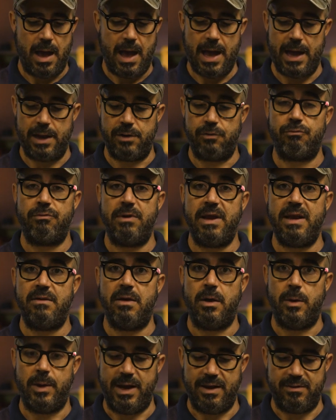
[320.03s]
and
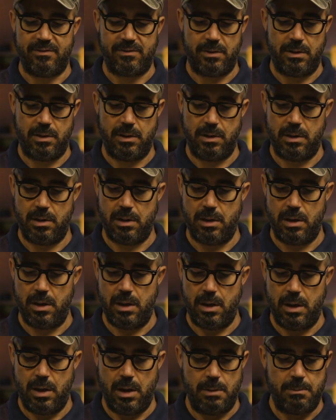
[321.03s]
redo it
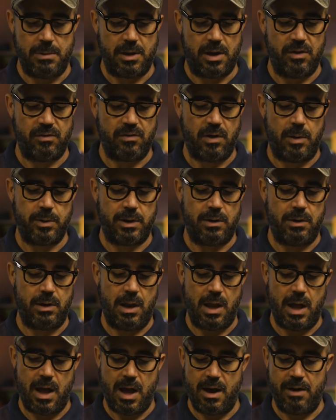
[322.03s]
because I would
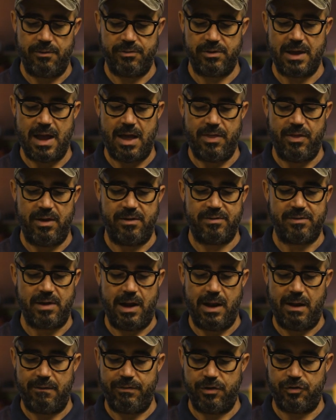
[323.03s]
love to get this. I
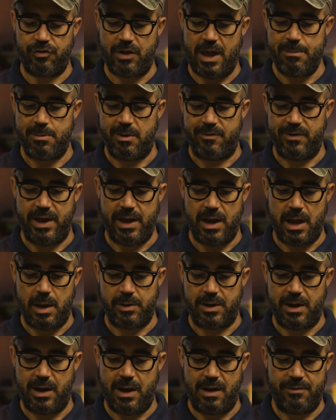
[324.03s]
love the shape of it and I
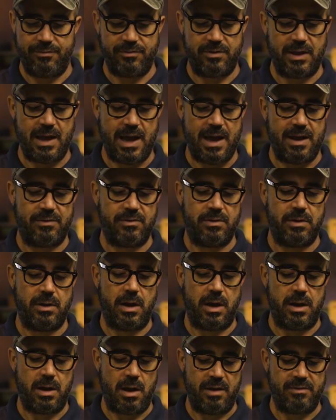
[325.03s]
would love to get
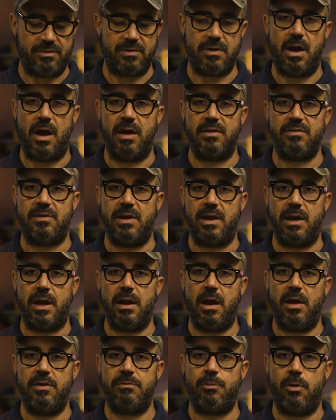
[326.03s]
a nice casting, a
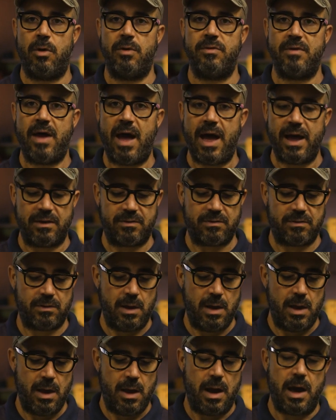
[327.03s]
nice bronze axe.
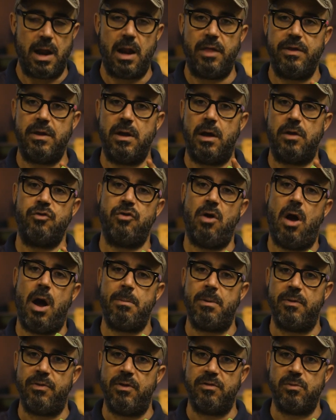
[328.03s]
And I think I'll
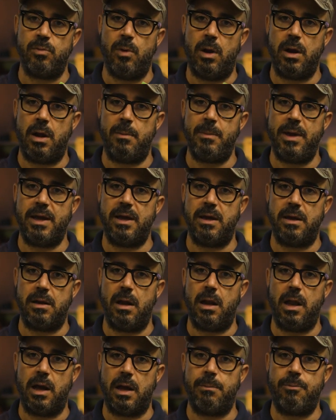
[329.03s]
sharpen this one. I'll make it
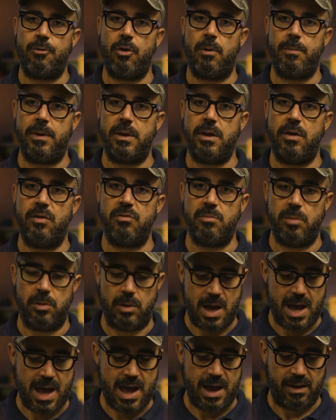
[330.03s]
like a proper
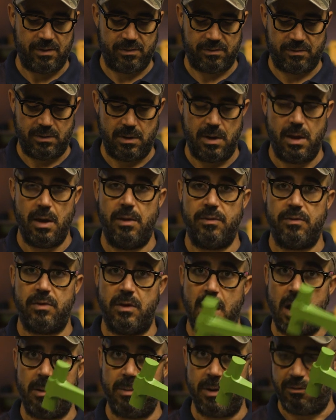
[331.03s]
usable axe. So
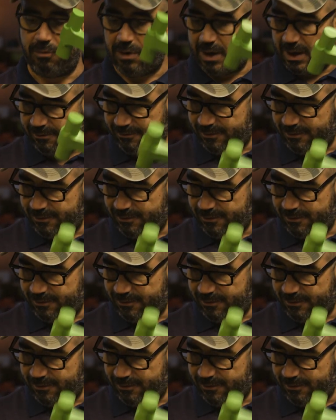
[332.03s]
that'll be a really